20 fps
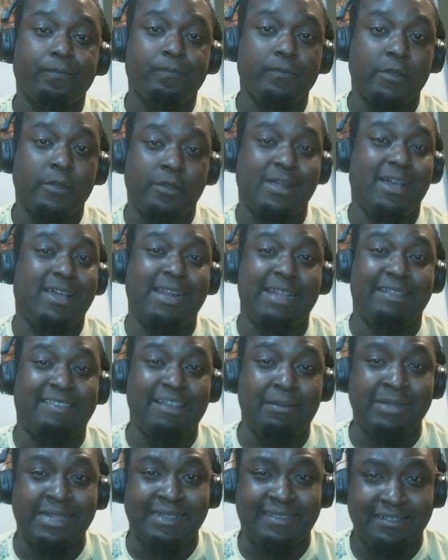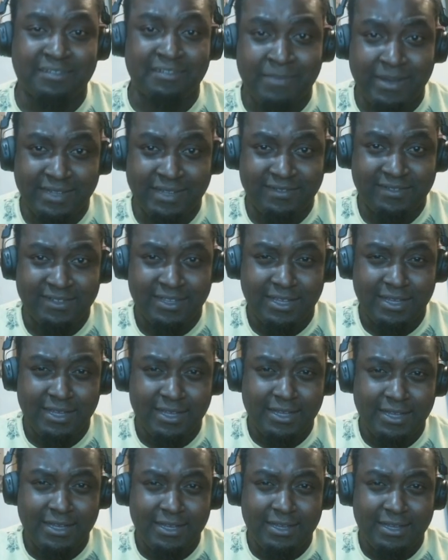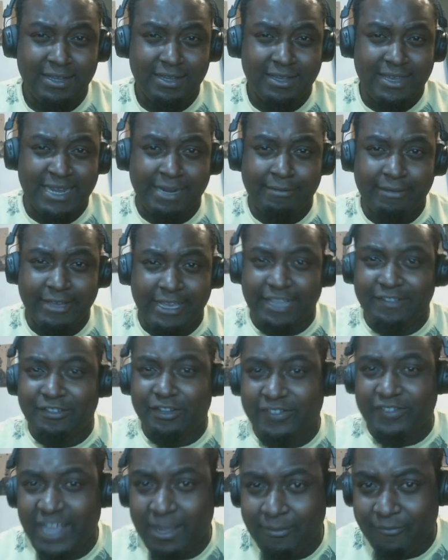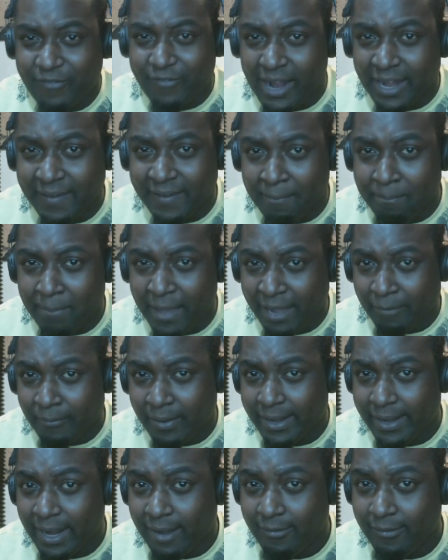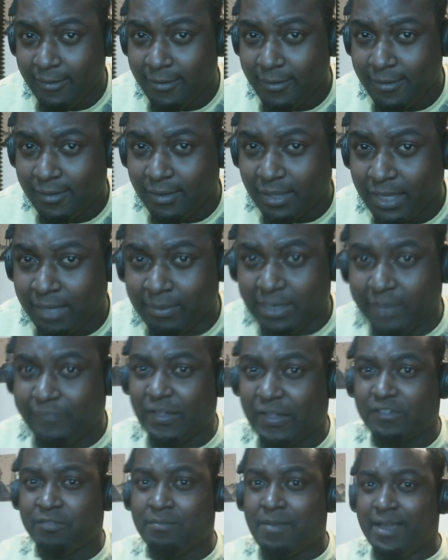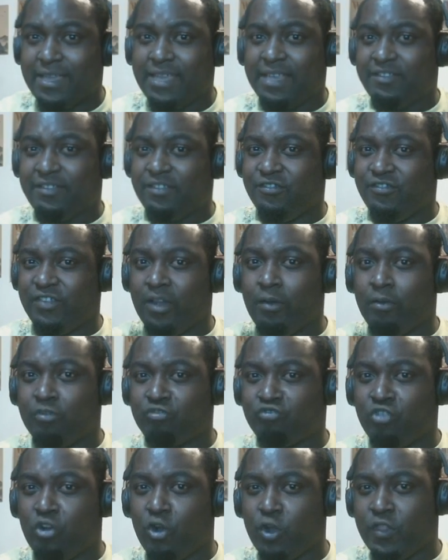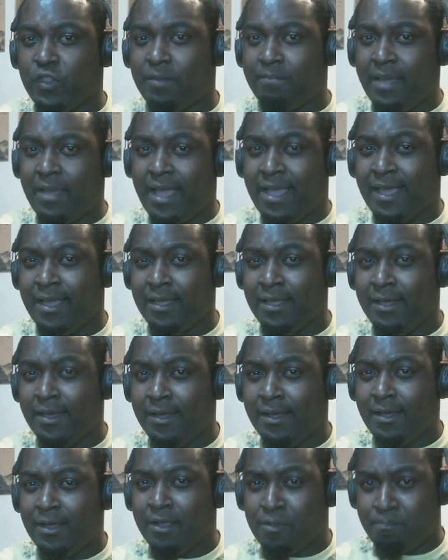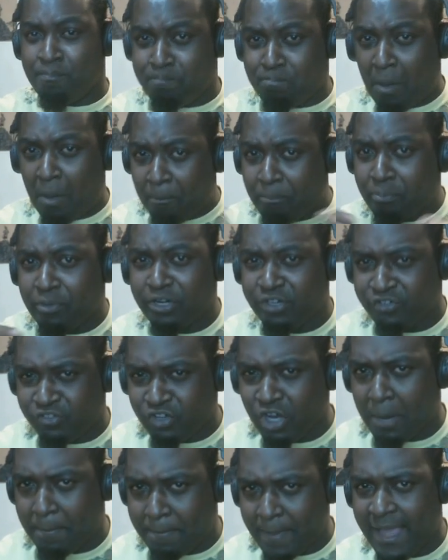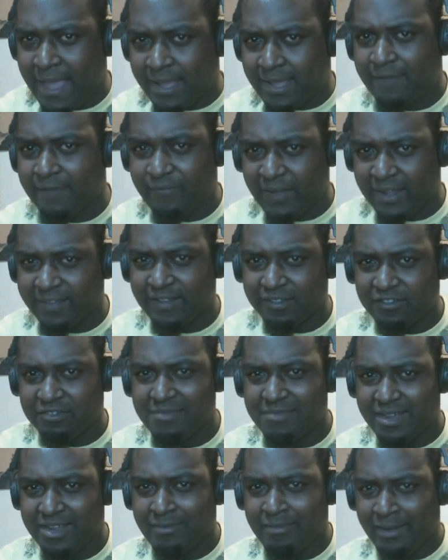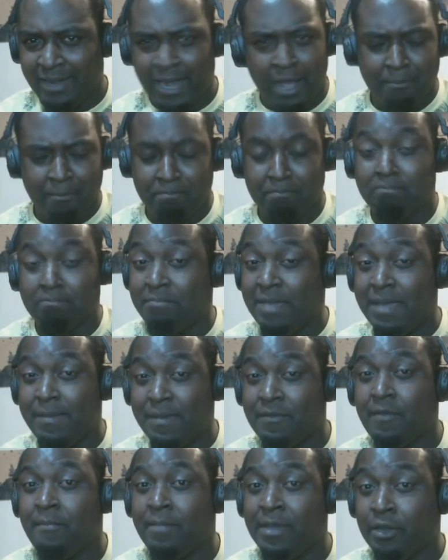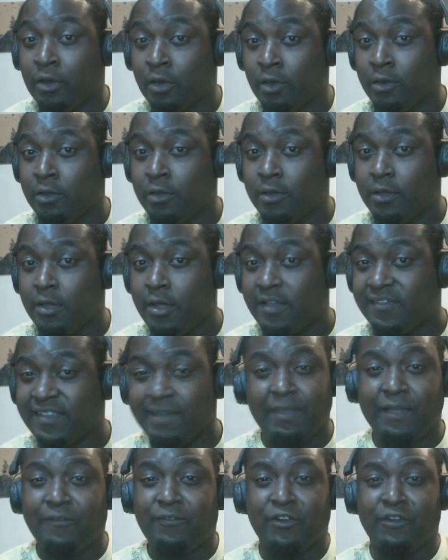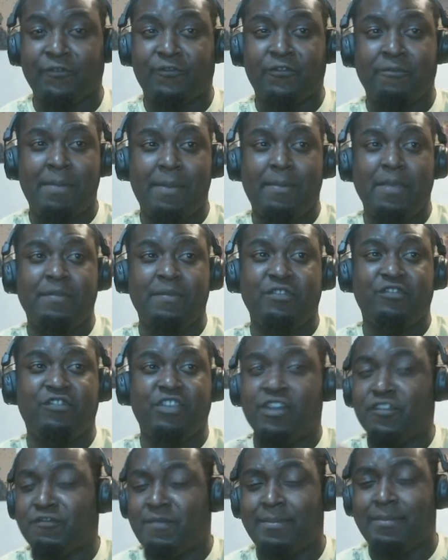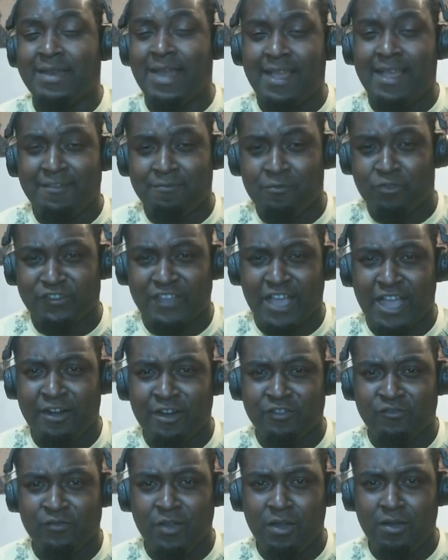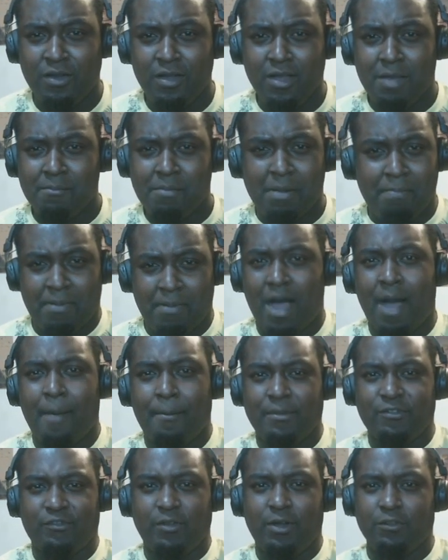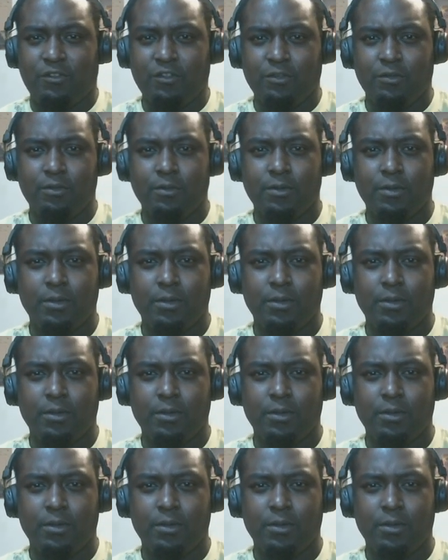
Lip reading: You're not going to tell me that Tatsumaki's going to have an easier time fighting than Bang right now. Even if Tatsumaki is in general stronger than Bang, I'm pretty sure Bang can fight Tatsumaki right now, maybe even beat her. Same thing for maybe even Genos, maybe not. He's more tired as well, but Bomb as well, too.